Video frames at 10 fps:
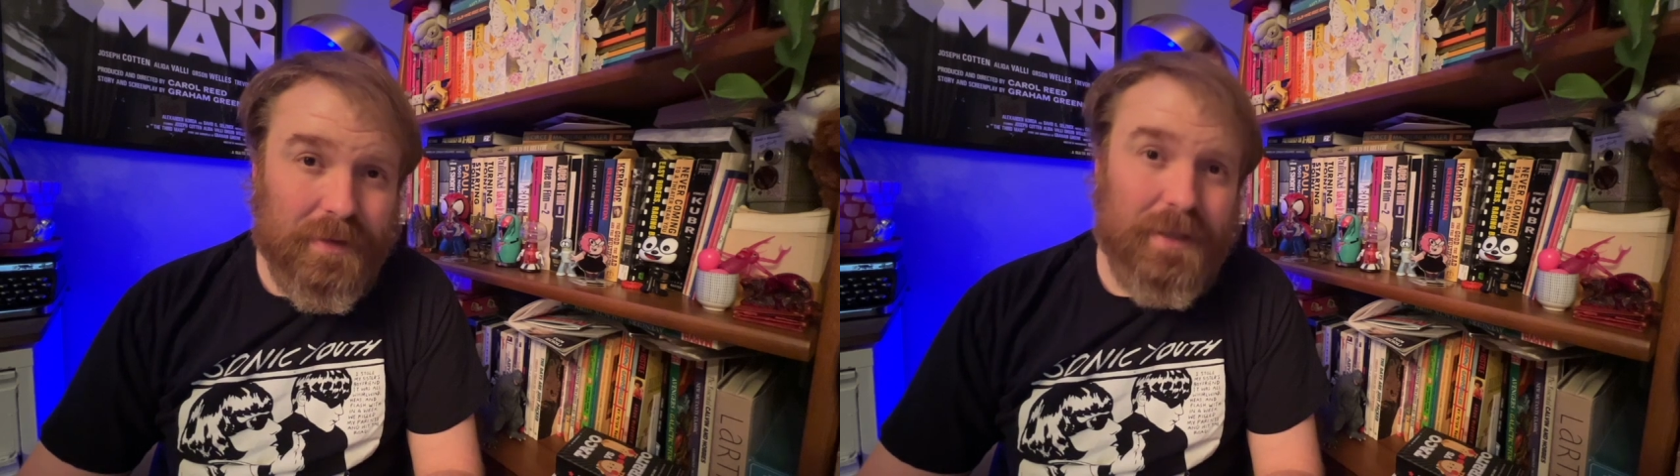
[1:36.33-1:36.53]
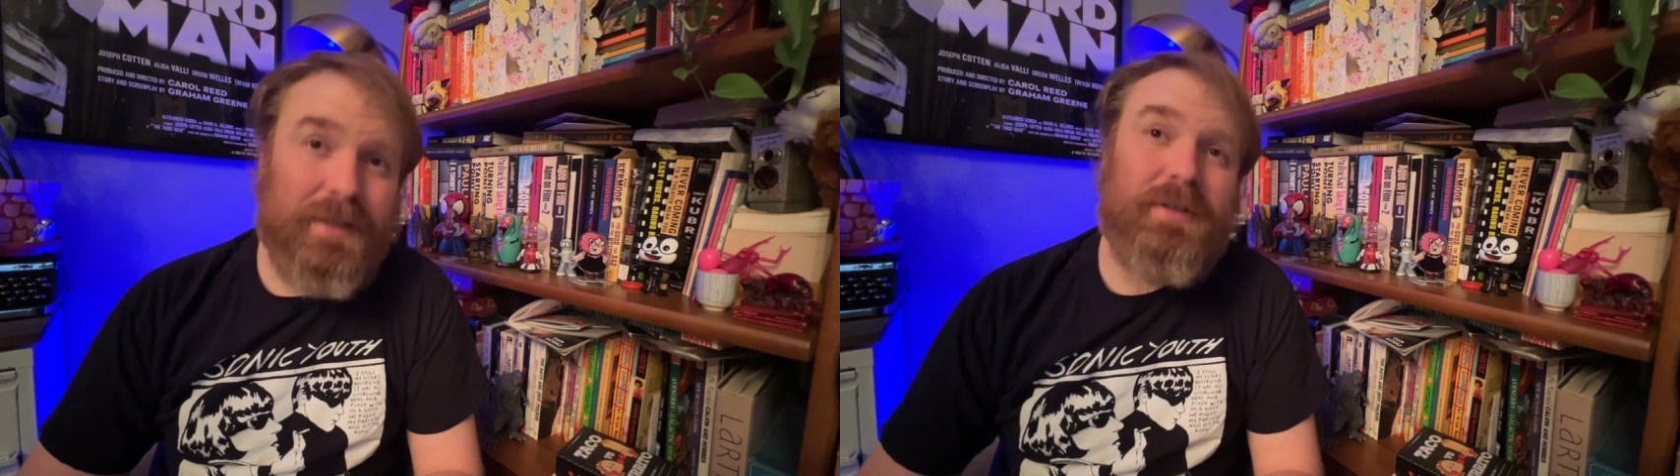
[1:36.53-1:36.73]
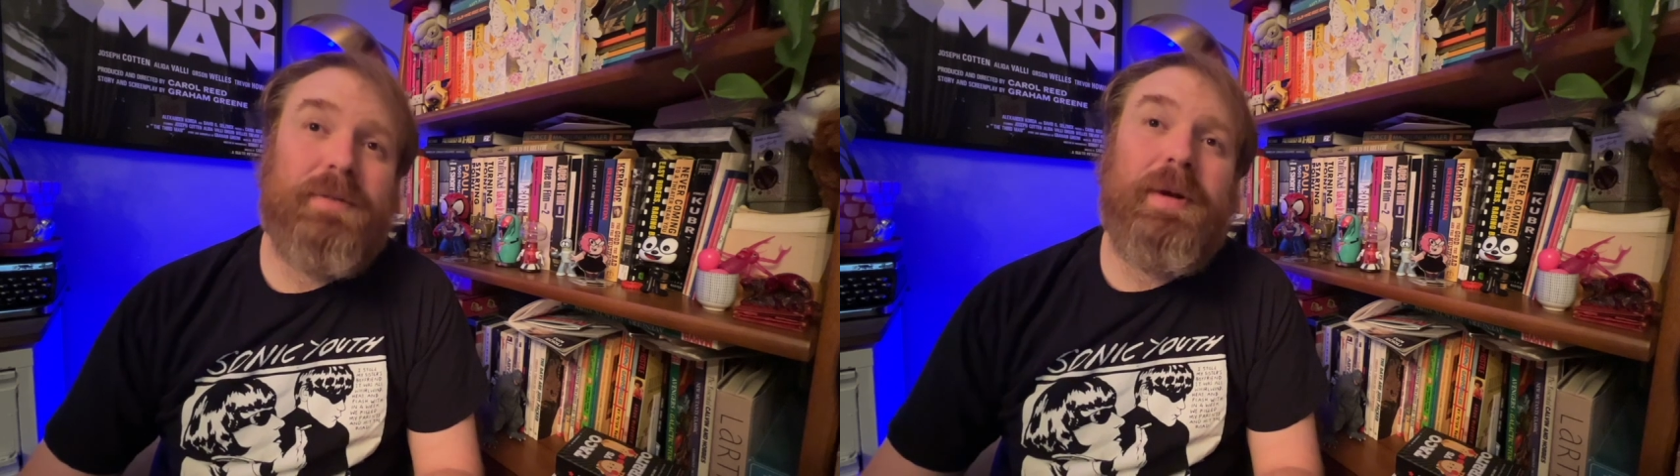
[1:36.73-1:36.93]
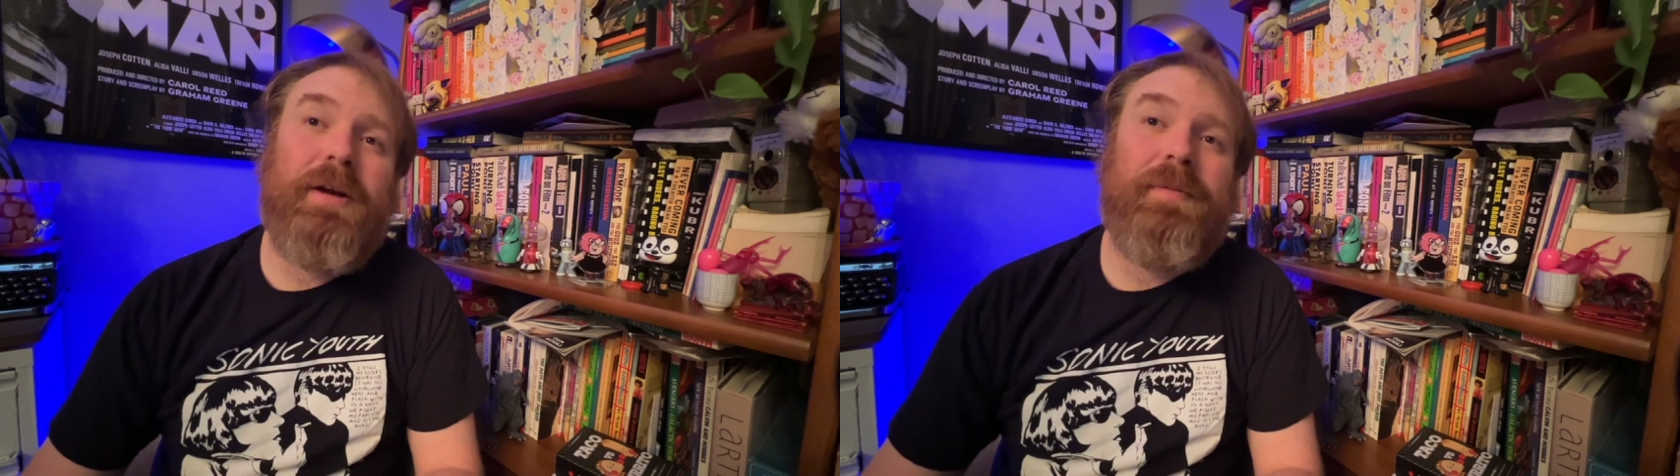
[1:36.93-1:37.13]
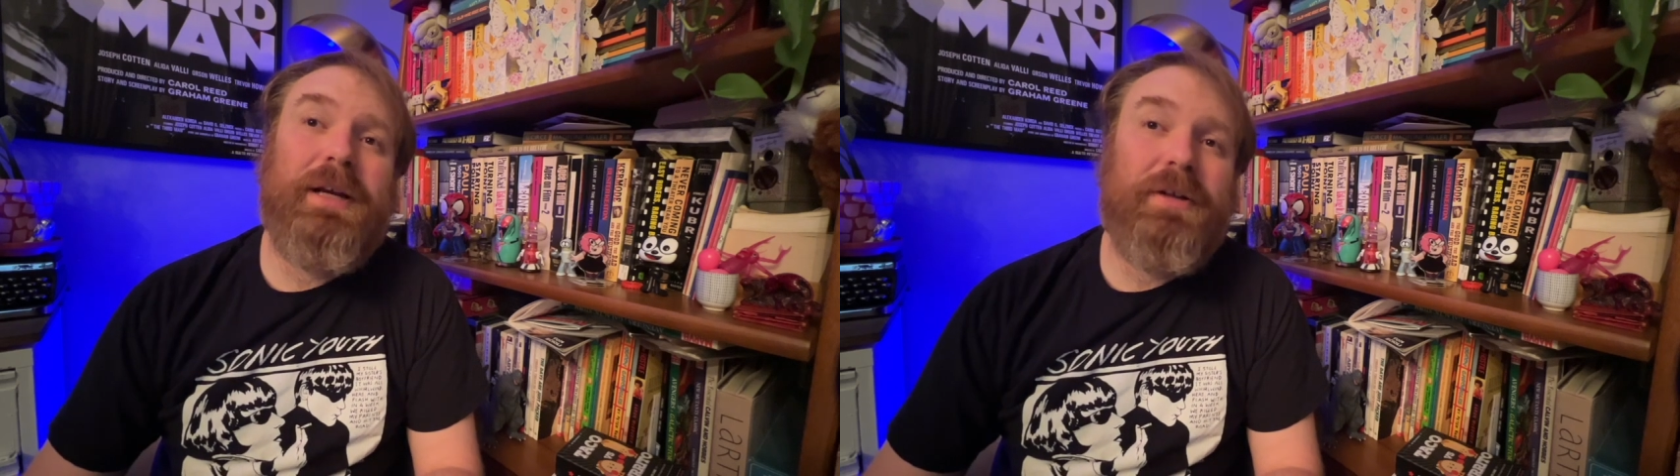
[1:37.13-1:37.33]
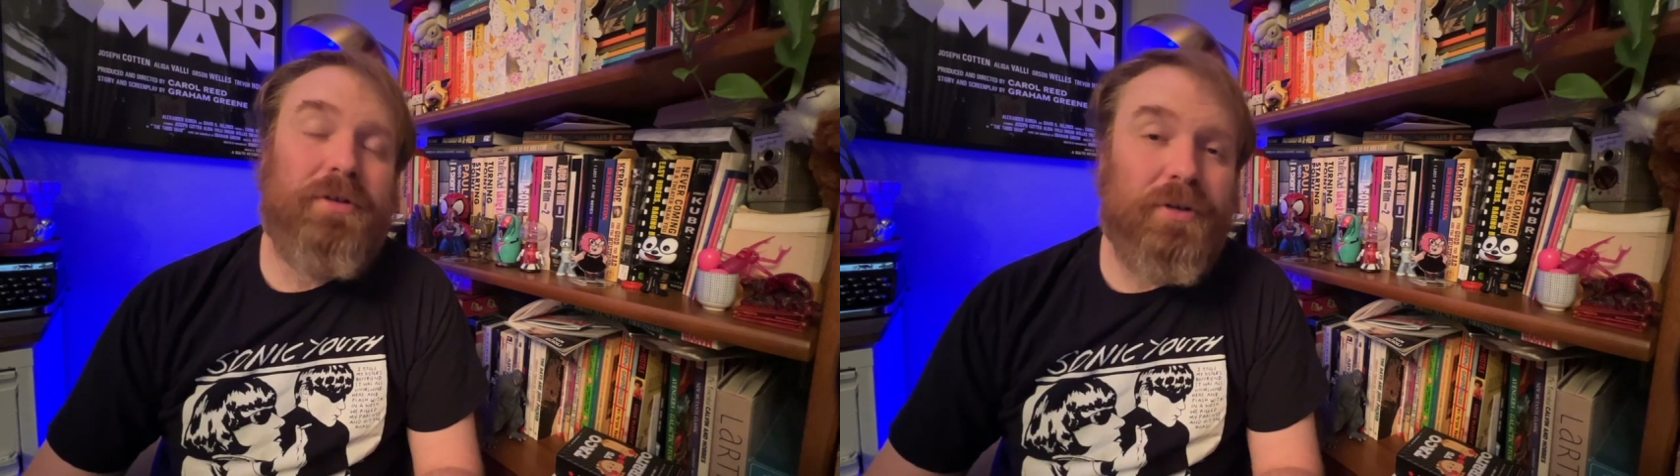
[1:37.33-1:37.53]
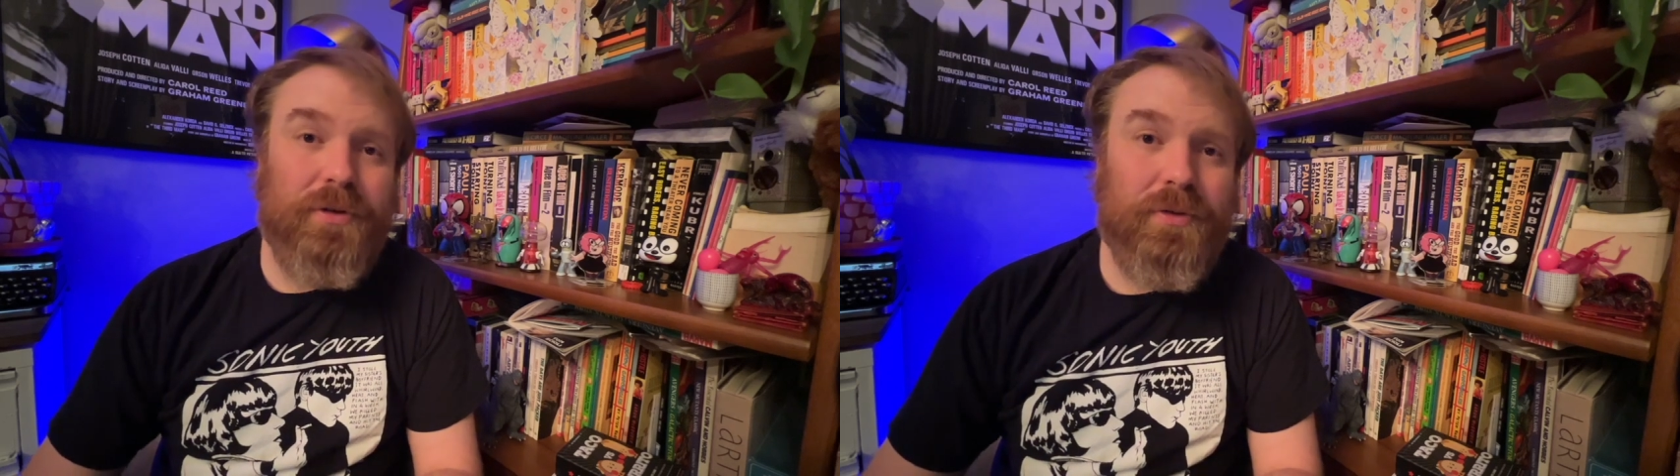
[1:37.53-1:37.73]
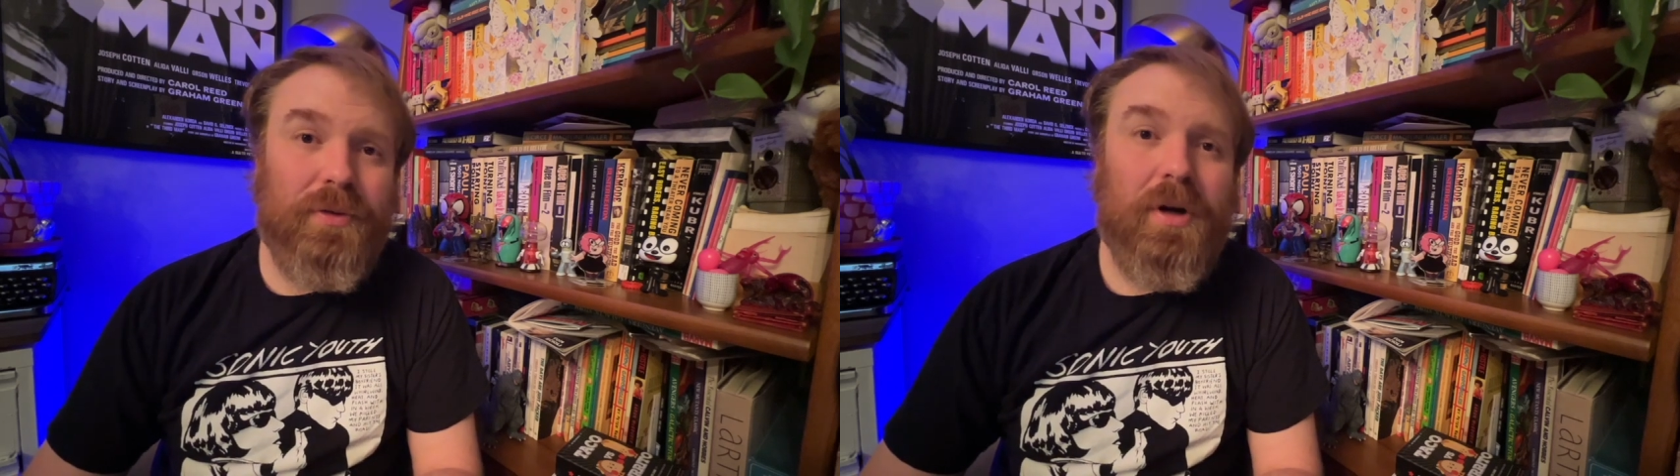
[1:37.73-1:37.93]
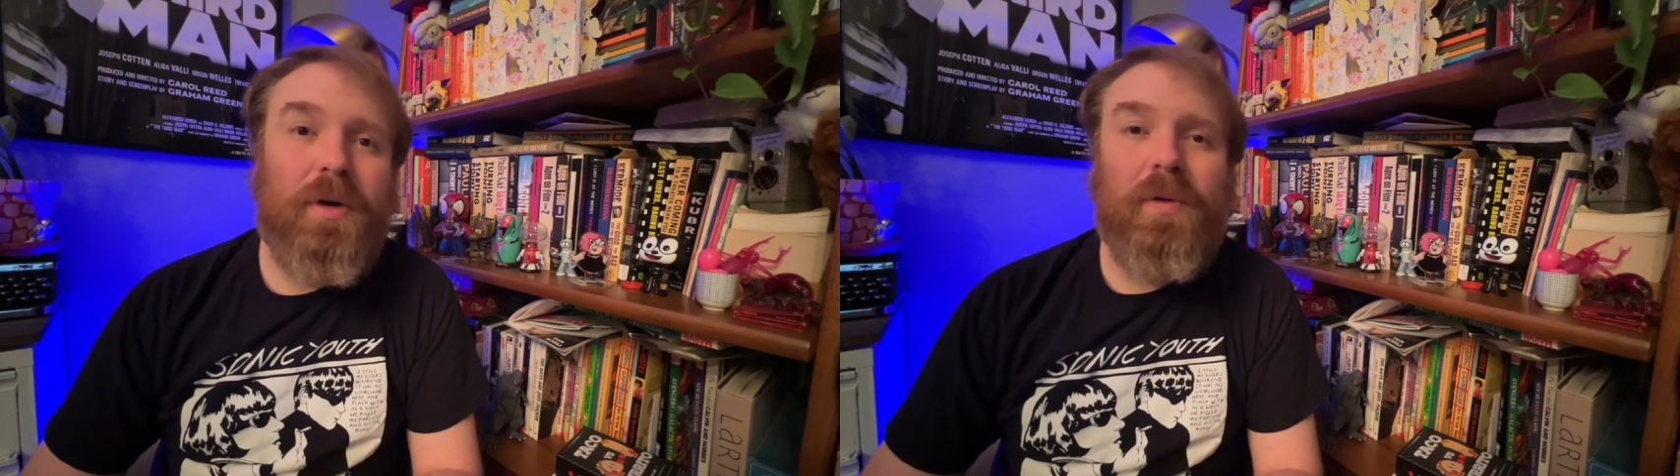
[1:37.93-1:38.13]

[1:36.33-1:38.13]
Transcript: like Spider Man 2